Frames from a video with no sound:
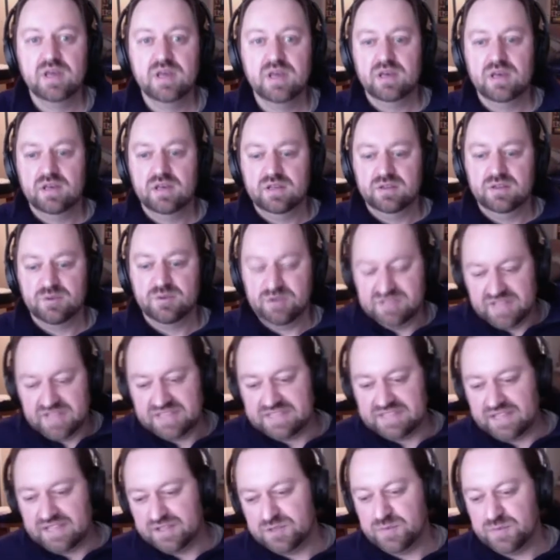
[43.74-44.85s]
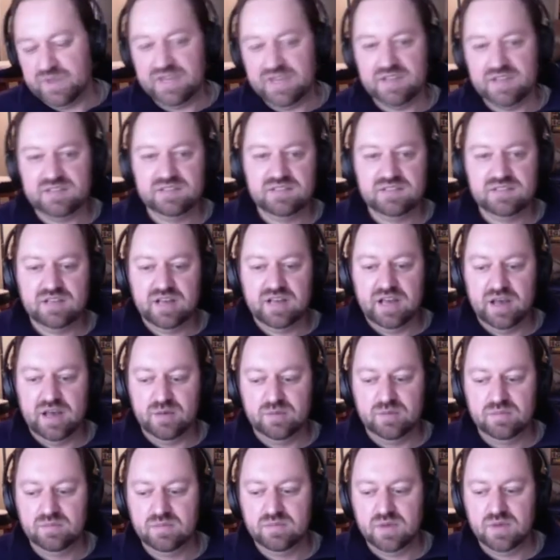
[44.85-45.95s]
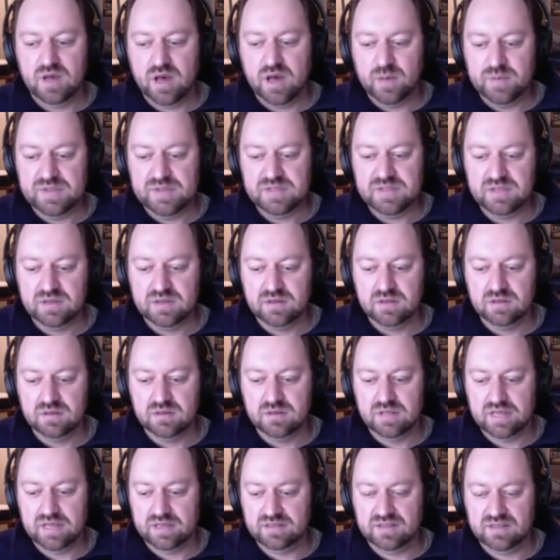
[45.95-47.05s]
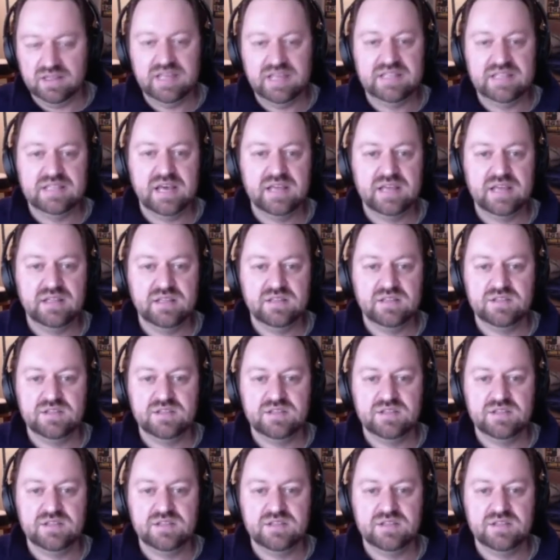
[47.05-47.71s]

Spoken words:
The reason I say this is because up until like the late 90s,